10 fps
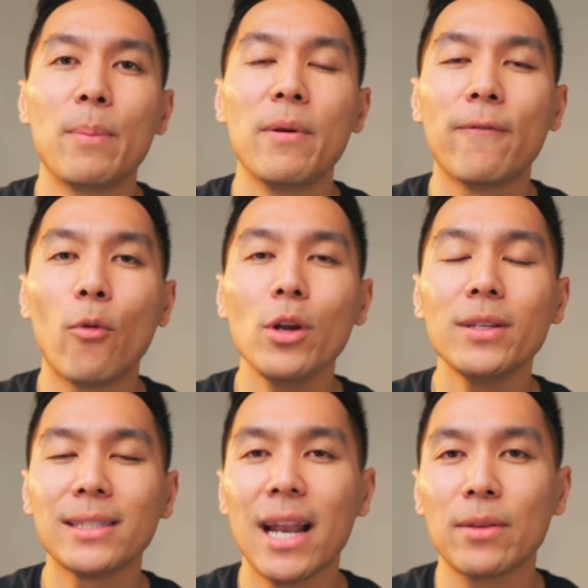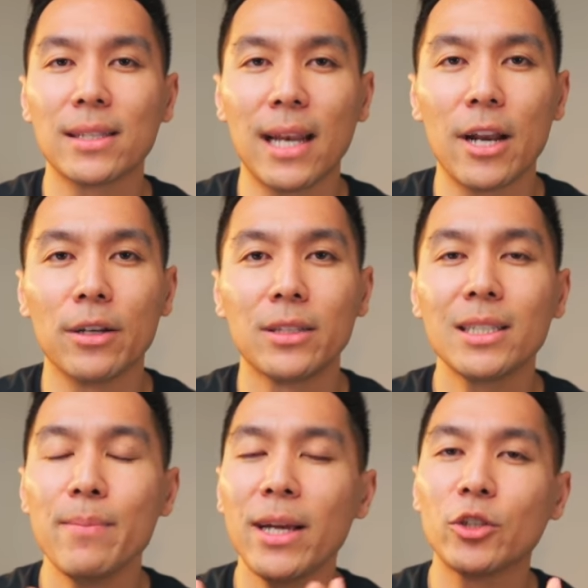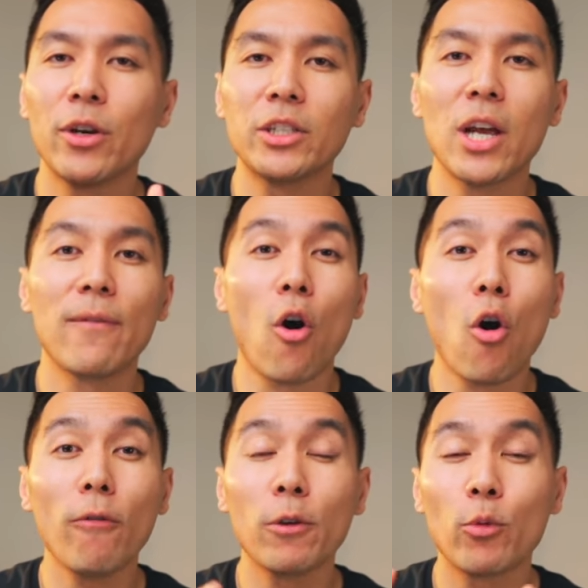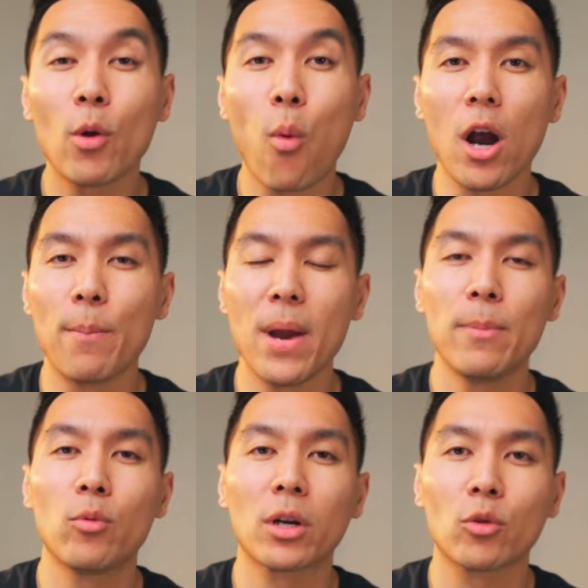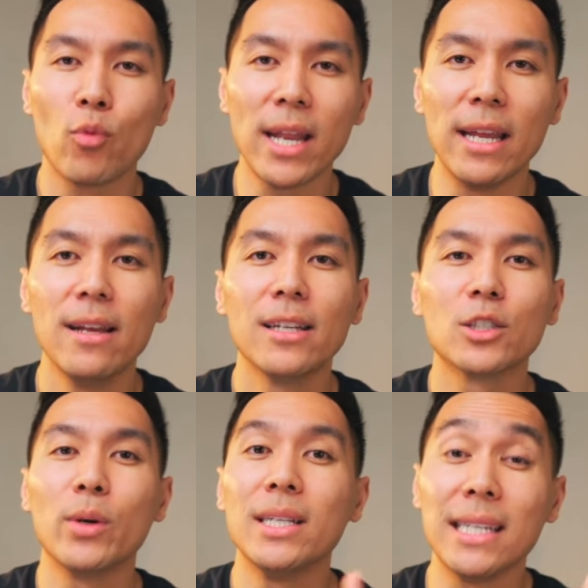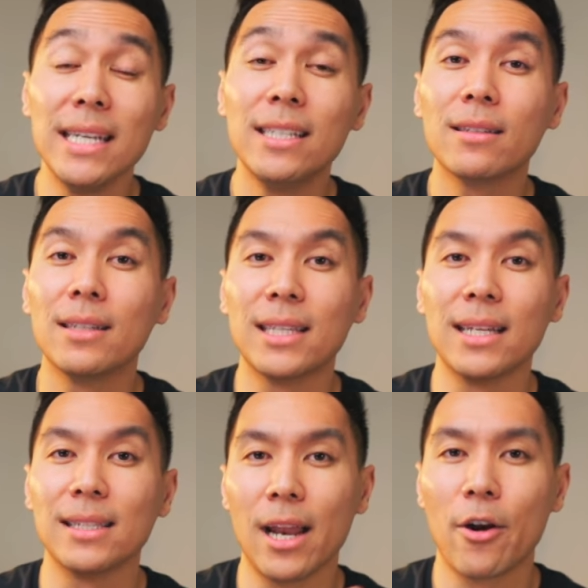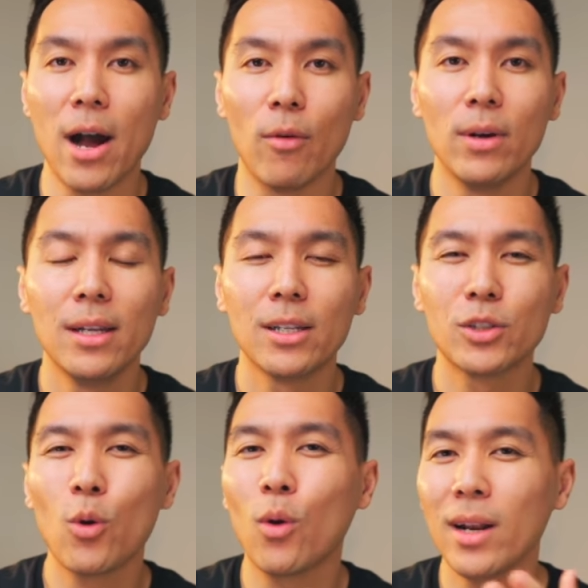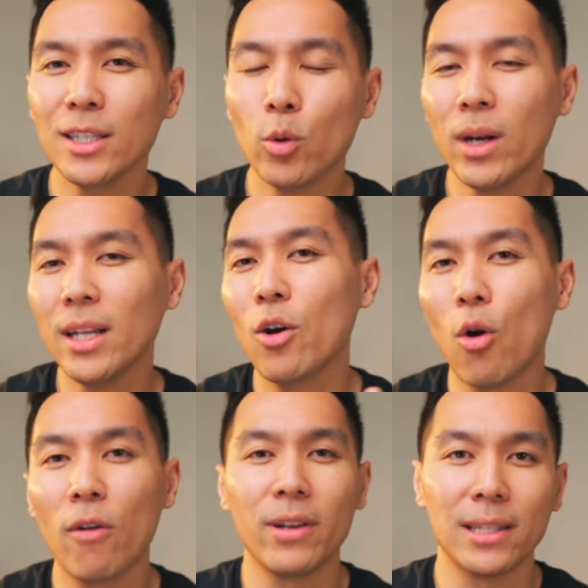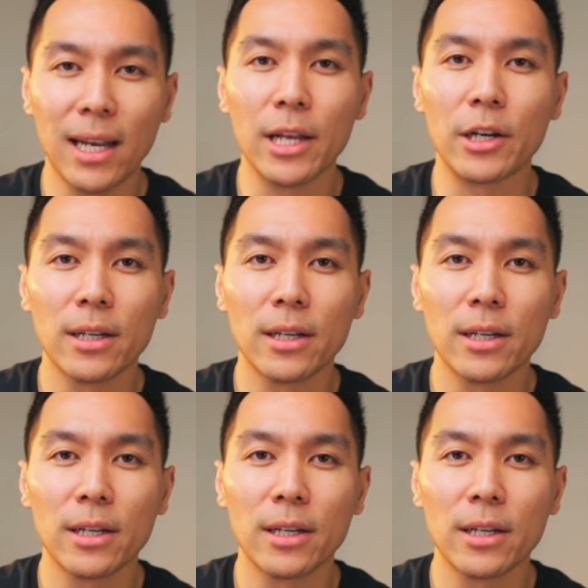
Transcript: But before you send out this letter, just make sure that you have all the required paperwork ready so it is easier to send this letter out. So let's quickly go over this letter.